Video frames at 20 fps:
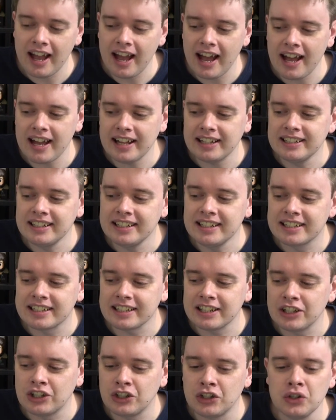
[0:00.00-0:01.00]

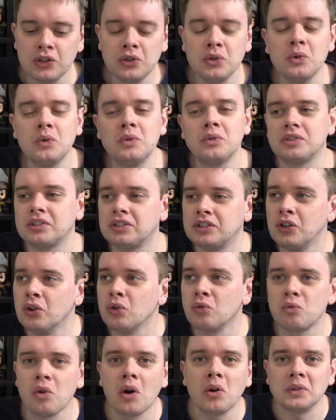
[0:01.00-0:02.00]
and you
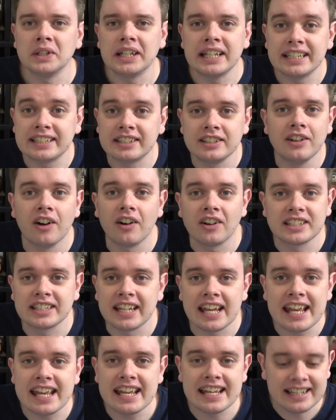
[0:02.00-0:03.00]
your role is not
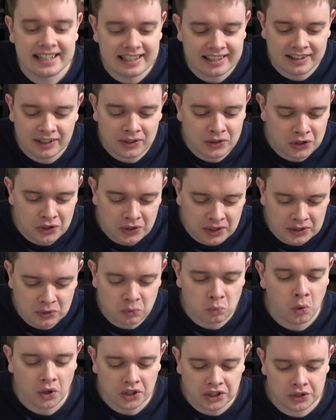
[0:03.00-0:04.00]
in those
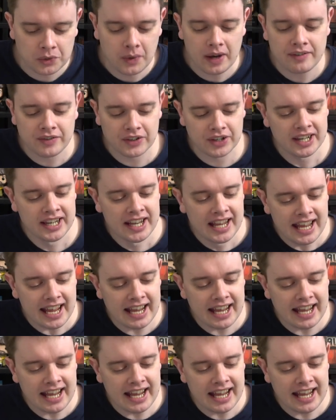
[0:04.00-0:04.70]
units whatsoever.